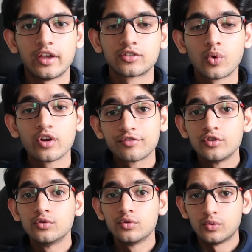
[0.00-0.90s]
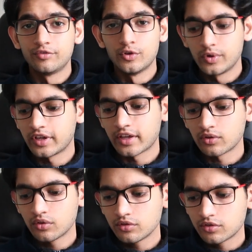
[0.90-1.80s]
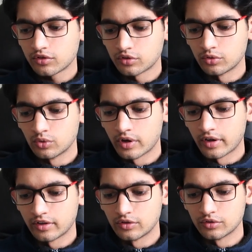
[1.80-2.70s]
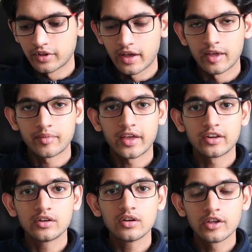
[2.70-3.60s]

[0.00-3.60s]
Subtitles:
It has quite a few viewing angles to use the iPad in.